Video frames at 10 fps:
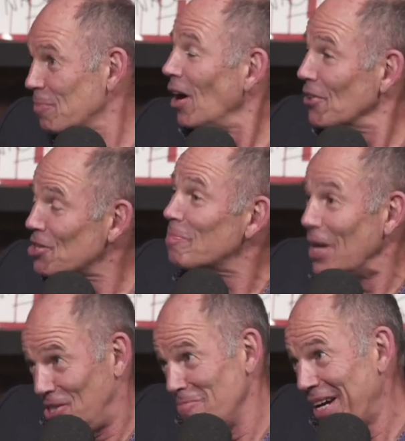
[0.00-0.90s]
but I'll
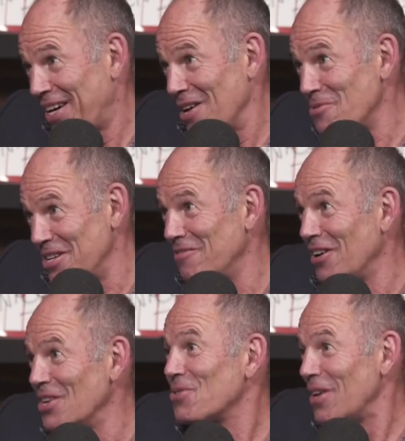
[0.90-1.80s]
dispense the big company
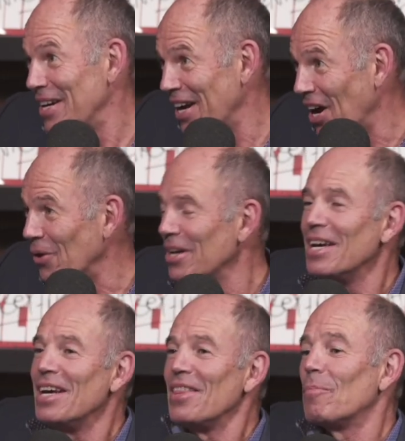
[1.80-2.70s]
advice right now. Yeah,
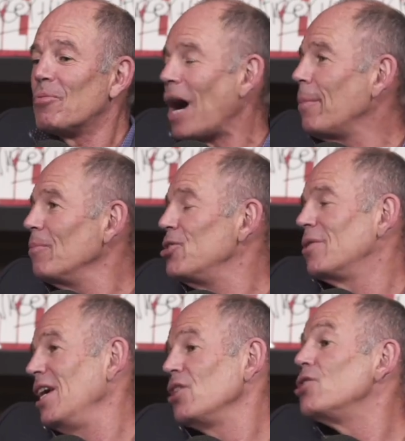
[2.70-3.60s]
please, yeah. The problem is you
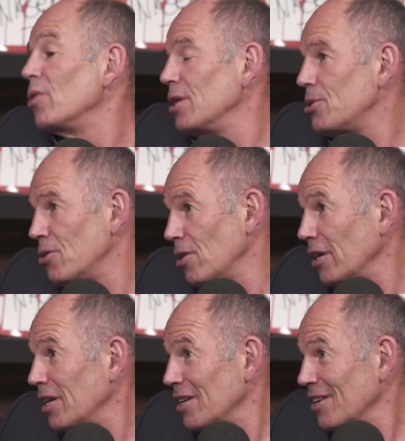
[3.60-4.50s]
can't do it
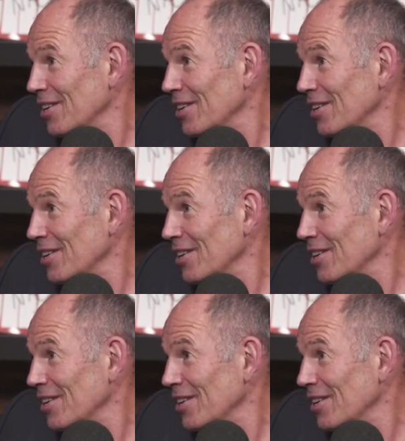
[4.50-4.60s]
internally.